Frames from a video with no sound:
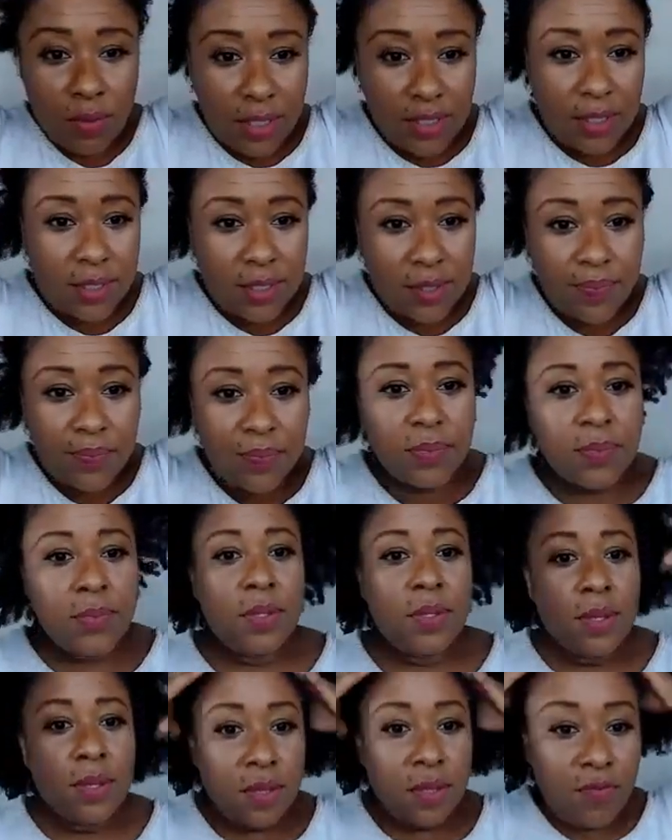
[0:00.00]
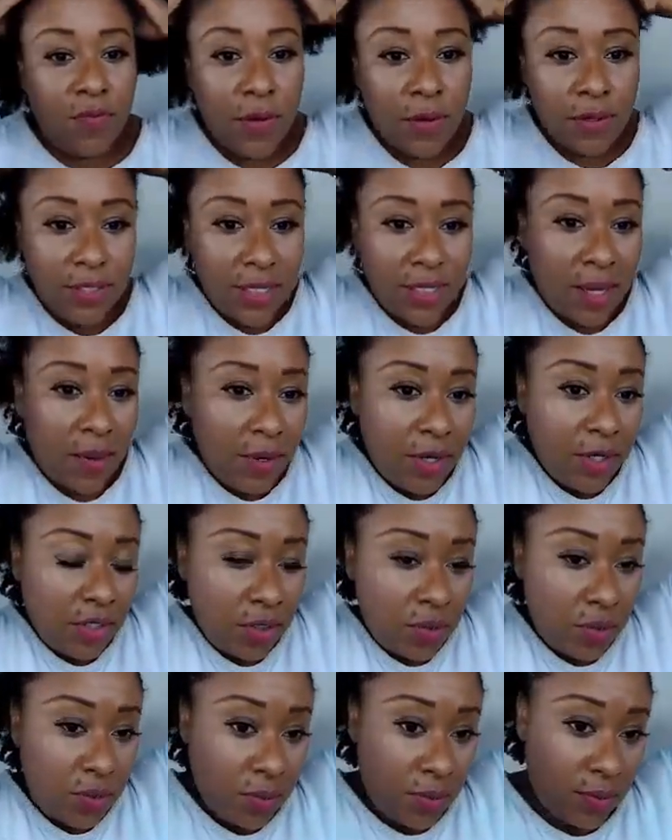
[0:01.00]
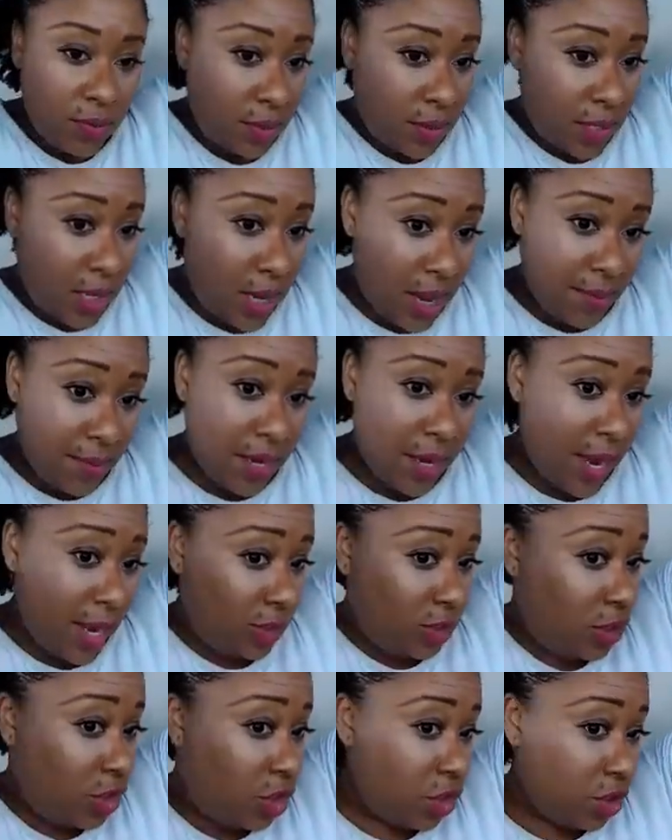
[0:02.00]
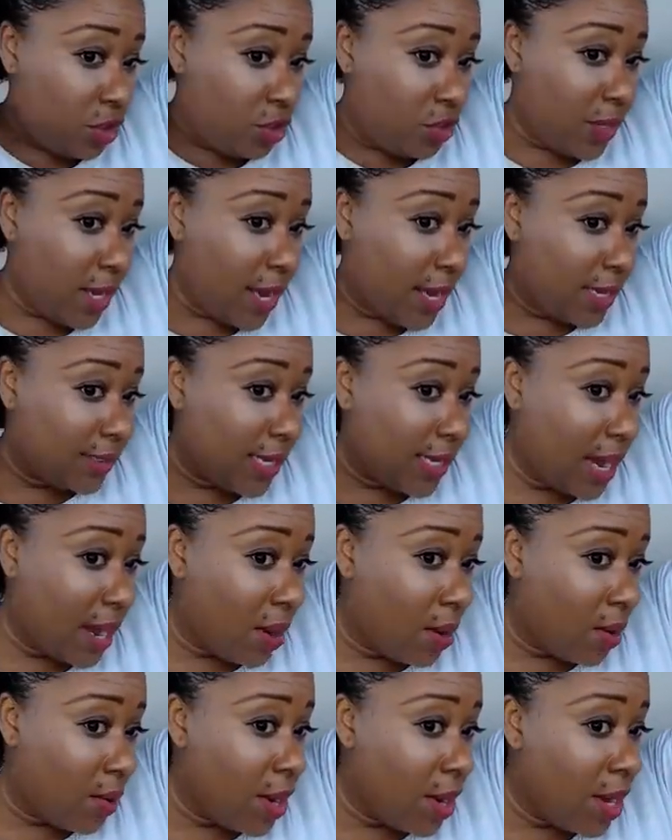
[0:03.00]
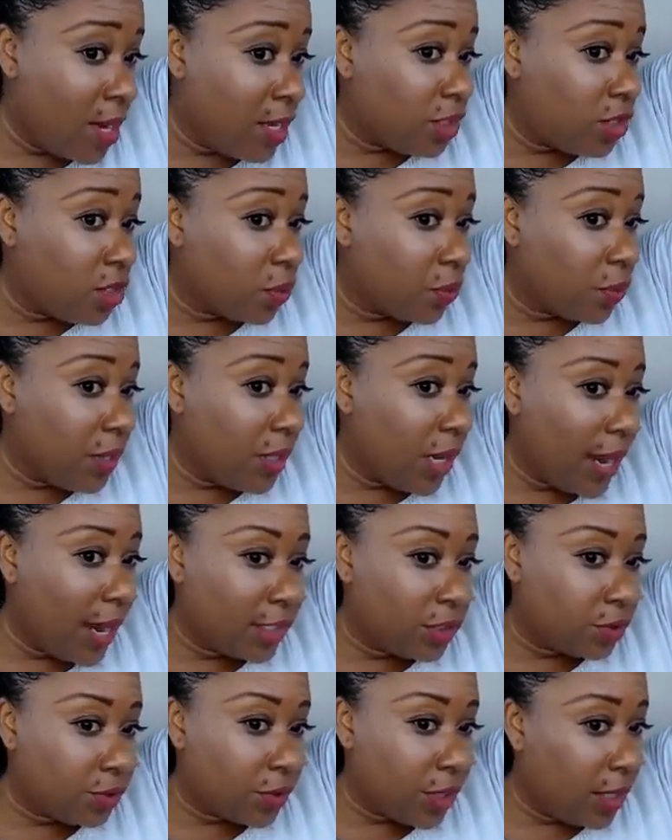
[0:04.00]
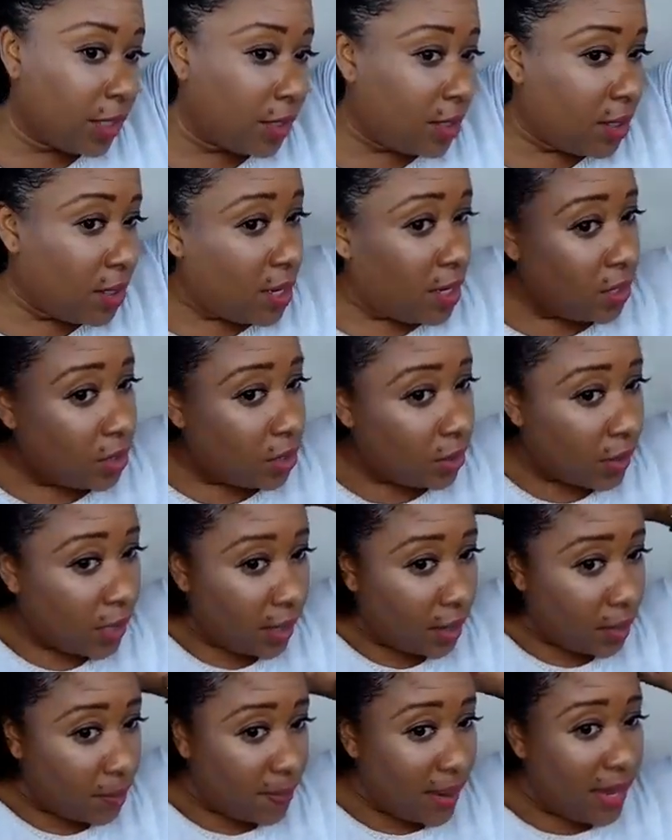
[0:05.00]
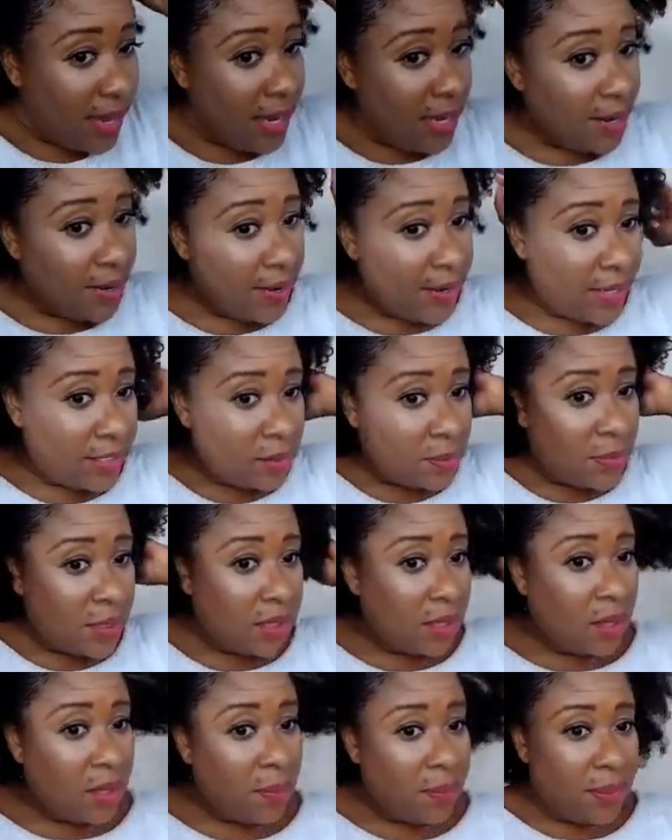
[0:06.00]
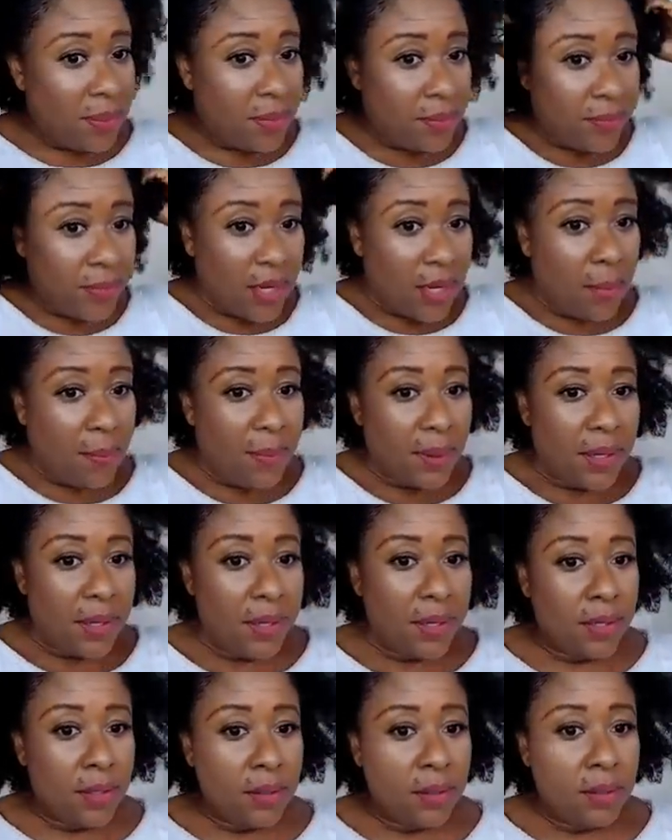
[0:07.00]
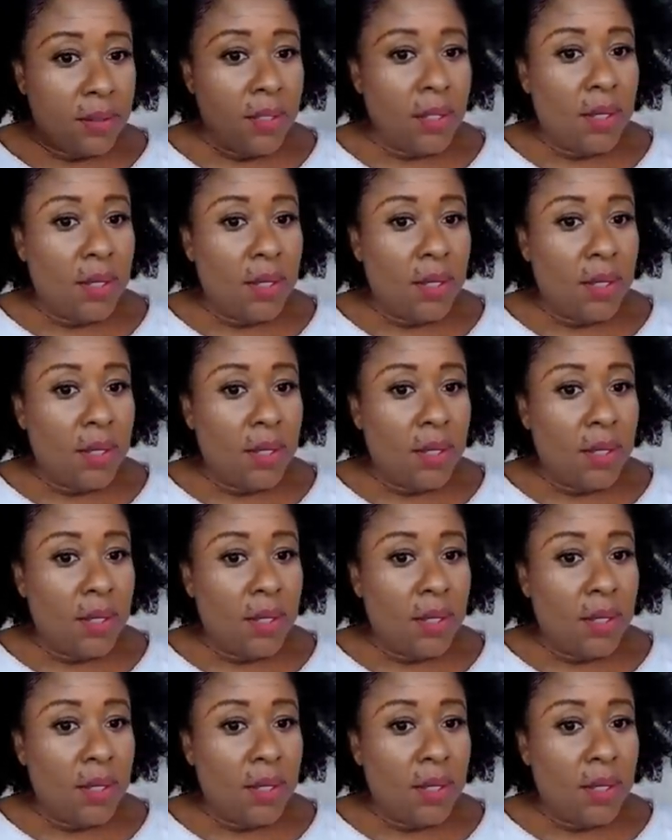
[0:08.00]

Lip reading: this. The first thing I'm going to do, I'm going to actually show you guys how to rehydrate your hair. My hair has been up in a bun,